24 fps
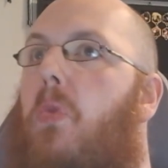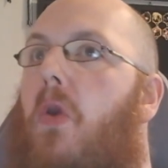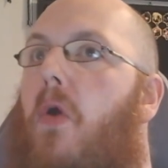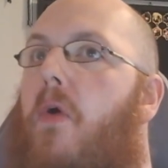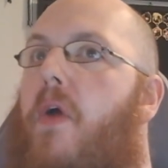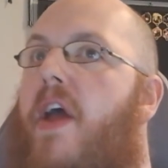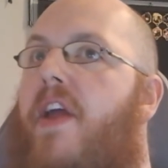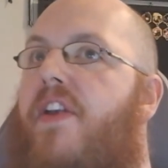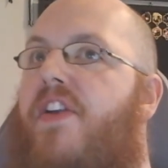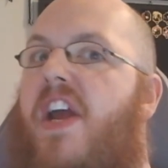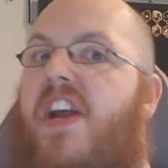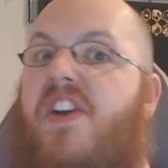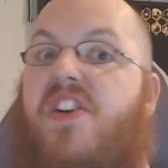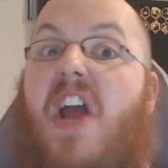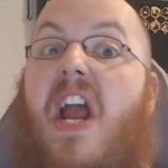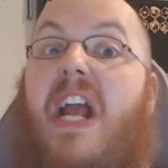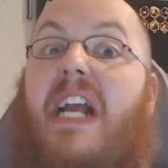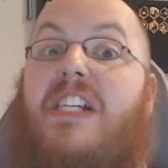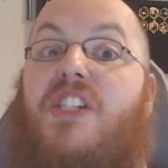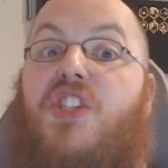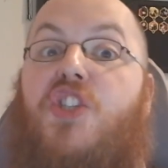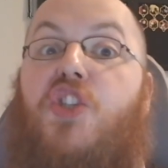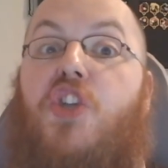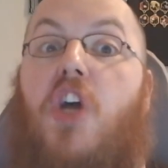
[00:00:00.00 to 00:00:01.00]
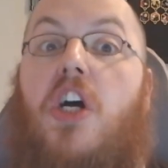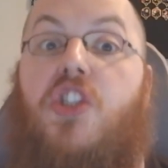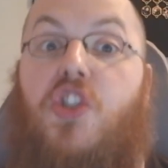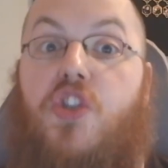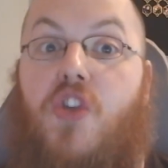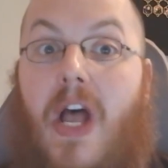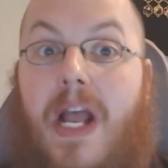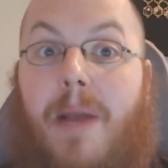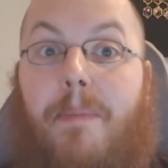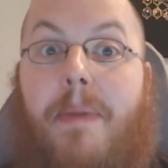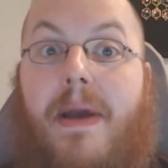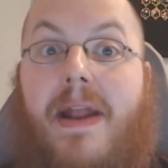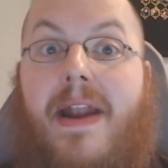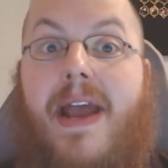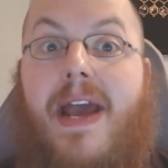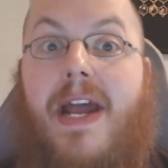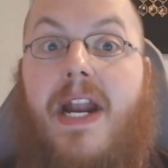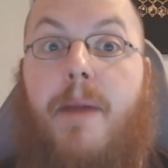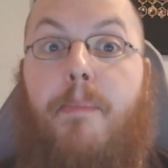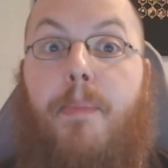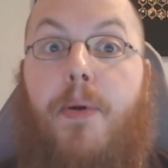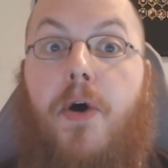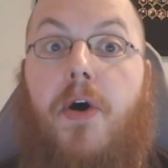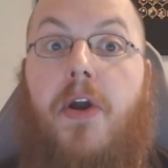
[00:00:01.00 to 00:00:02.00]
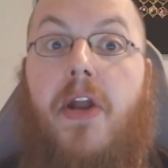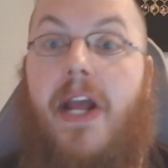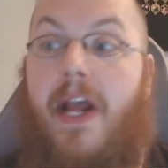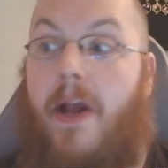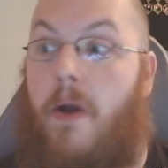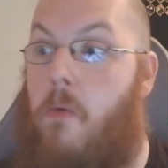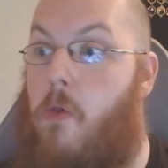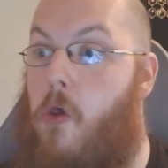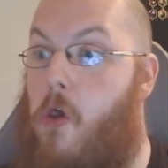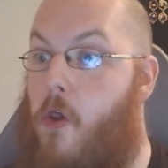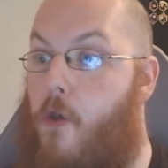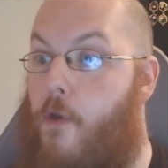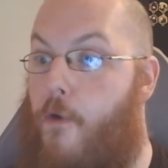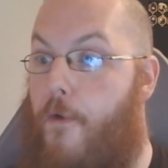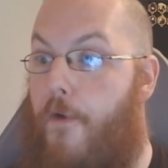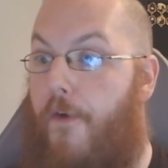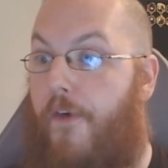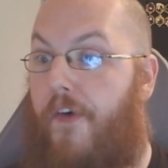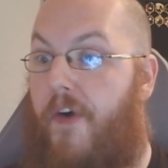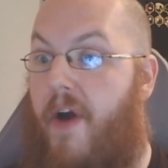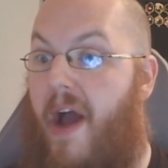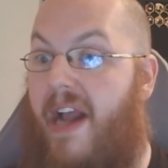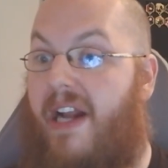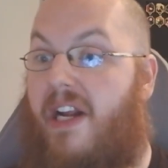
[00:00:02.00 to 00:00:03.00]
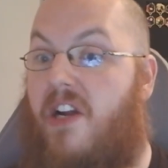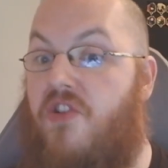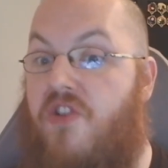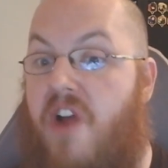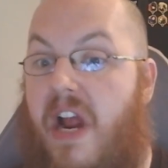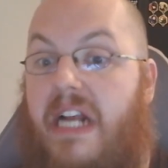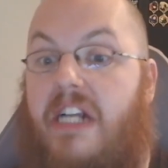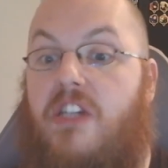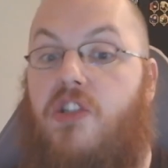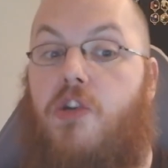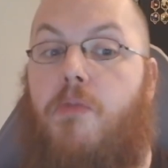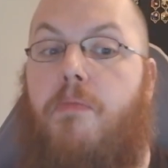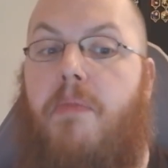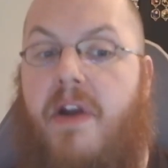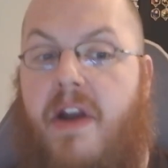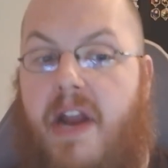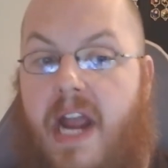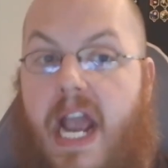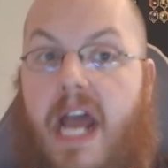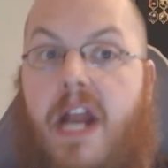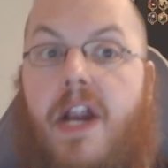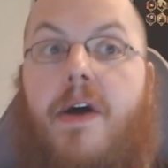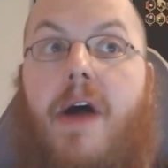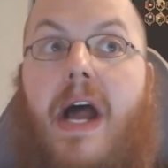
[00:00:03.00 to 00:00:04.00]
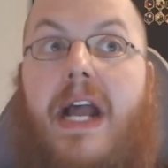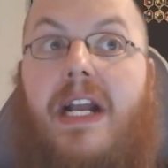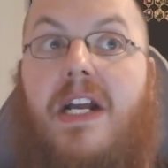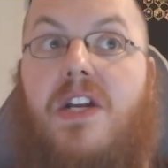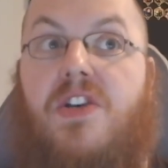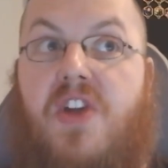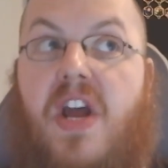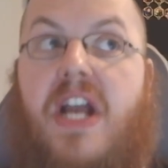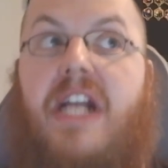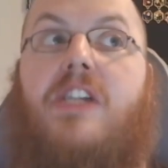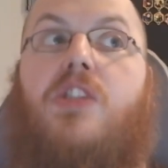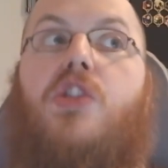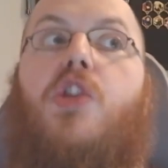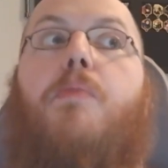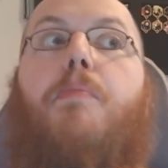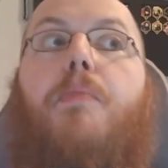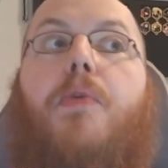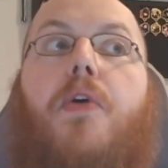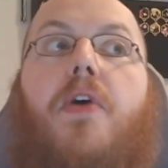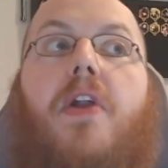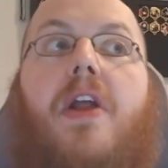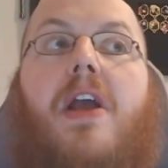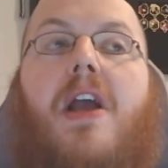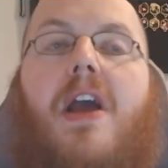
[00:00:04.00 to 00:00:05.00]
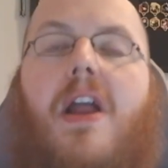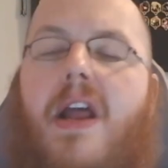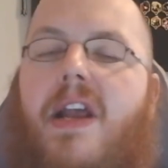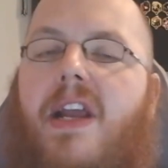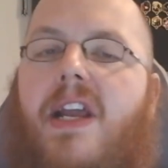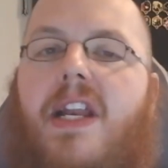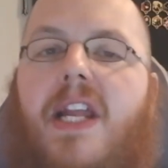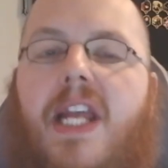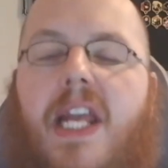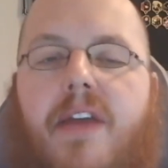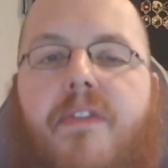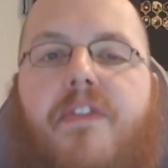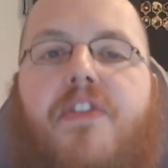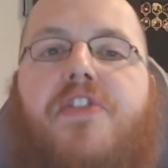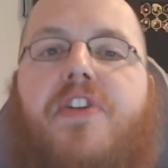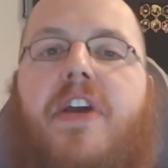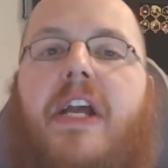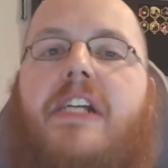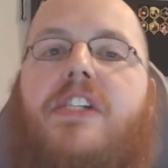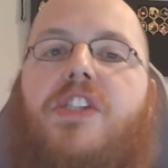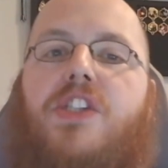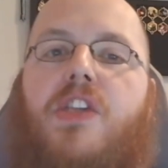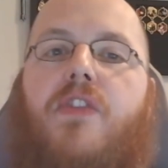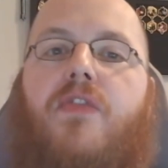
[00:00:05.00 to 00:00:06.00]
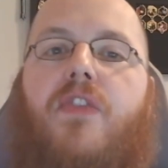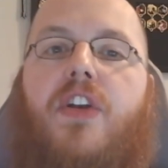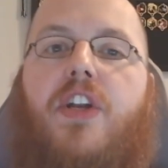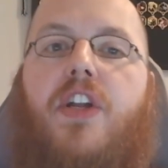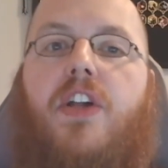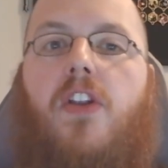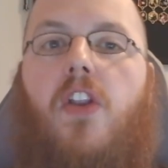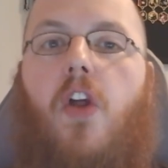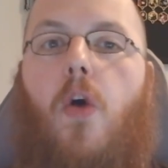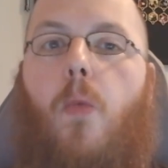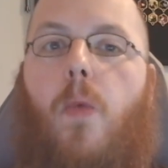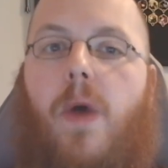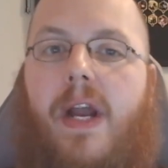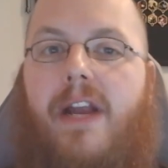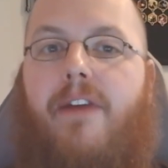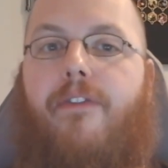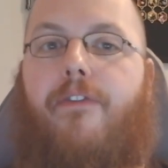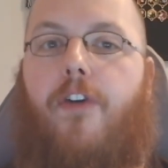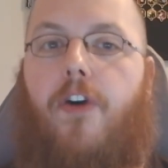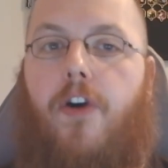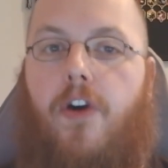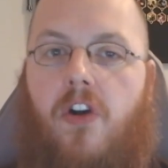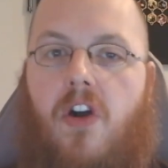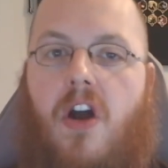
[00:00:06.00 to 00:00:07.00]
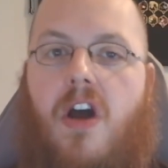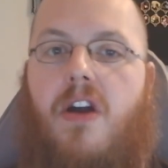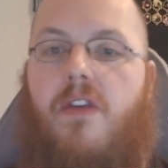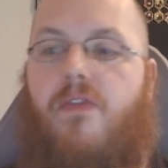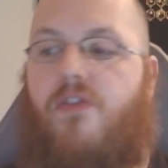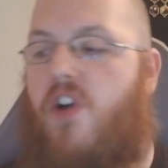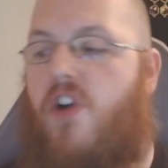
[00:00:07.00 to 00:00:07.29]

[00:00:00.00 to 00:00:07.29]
It tastes just like banana pudding. I can taste the banana, I can taste the pudding, and I can even taste the vanilla wafer kind of